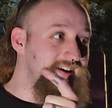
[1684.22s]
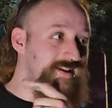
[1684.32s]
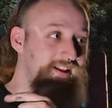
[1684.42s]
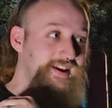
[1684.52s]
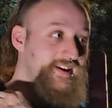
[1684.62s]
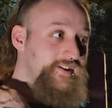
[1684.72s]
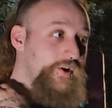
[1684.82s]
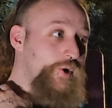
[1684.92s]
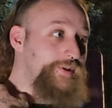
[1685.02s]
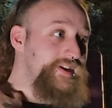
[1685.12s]
Like
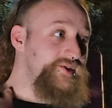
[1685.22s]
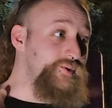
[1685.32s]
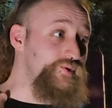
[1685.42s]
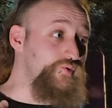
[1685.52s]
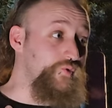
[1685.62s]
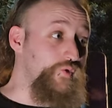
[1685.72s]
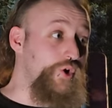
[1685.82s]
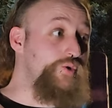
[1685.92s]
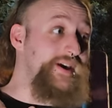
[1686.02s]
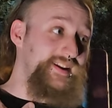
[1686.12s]
all this was
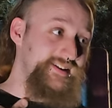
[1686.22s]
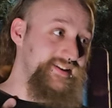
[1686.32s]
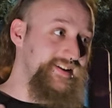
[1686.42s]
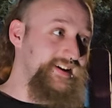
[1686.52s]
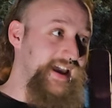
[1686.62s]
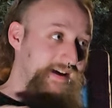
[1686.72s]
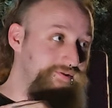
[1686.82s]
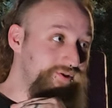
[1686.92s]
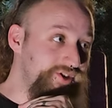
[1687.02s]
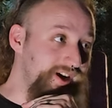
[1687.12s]
ruined
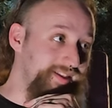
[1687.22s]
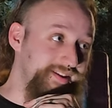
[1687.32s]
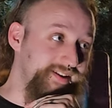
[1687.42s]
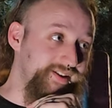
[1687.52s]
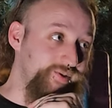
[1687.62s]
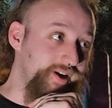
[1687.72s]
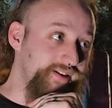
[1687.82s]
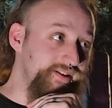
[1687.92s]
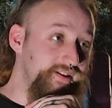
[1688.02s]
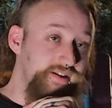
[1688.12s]
after he shot this thing
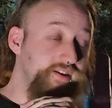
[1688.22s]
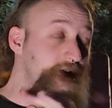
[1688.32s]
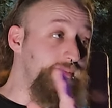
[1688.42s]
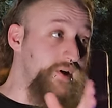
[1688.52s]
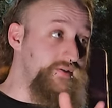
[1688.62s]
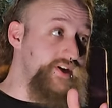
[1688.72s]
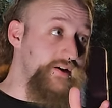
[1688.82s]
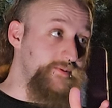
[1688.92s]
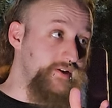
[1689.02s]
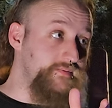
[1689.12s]
twice. Killed both
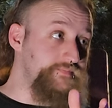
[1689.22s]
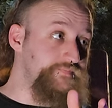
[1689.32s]
gentlemen.